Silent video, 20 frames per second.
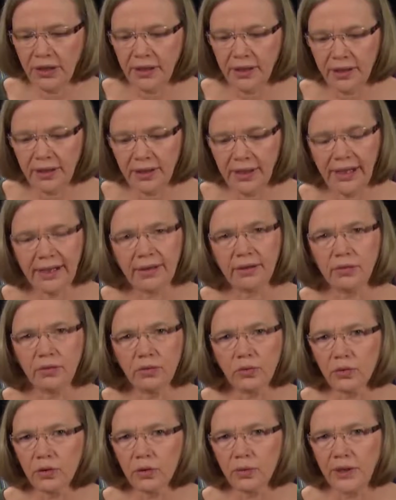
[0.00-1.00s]
done LLATL
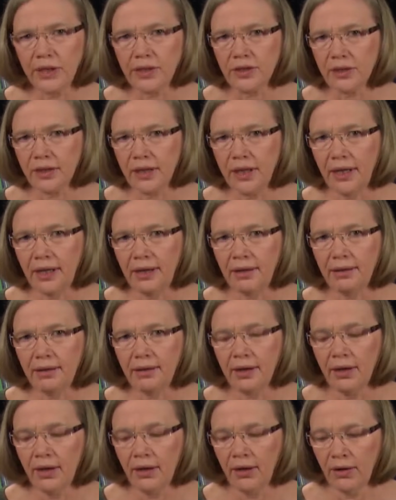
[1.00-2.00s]
all the way to the end
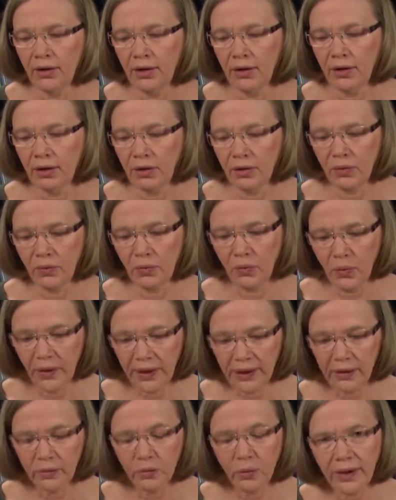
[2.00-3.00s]
are
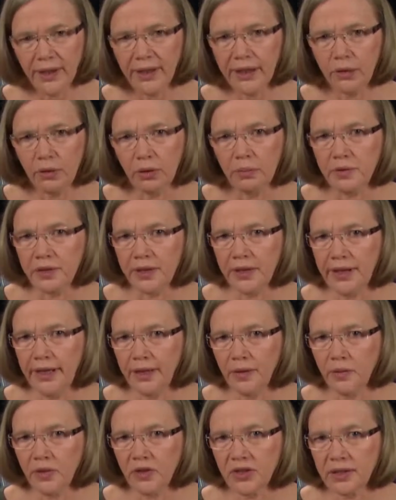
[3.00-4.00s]
well equipped in
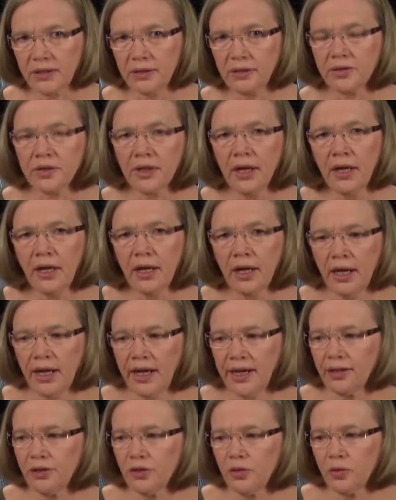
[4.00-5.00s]
language skills.
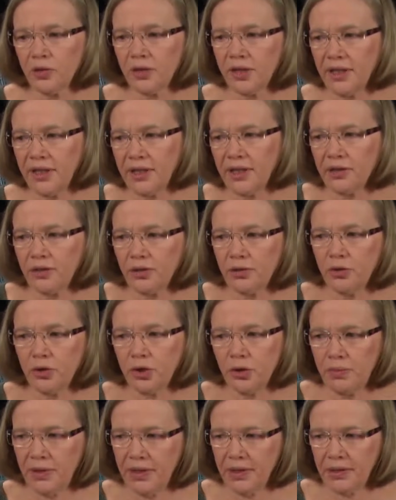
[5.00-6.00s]
Our daughter that I told
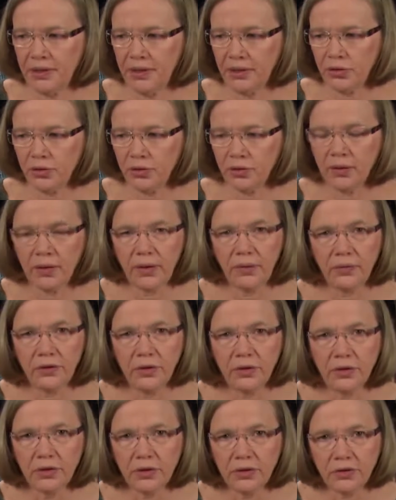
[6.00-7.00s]
you about that took a few
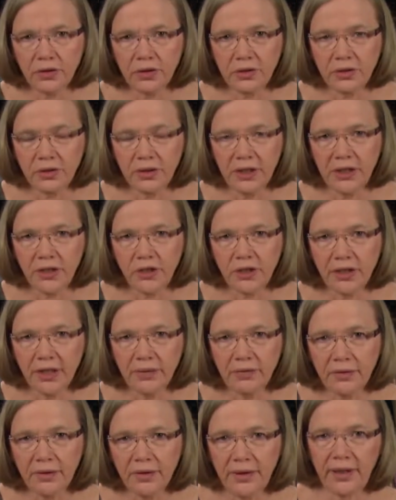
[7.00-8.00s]
years to do each
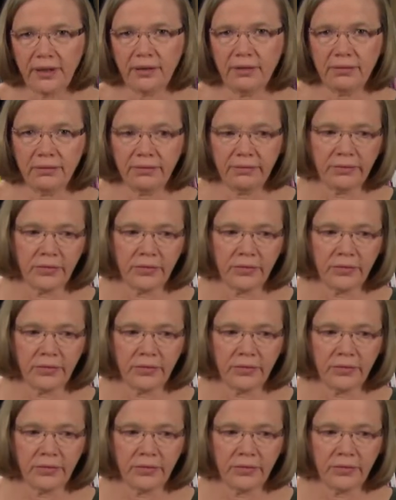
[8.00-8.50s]
level and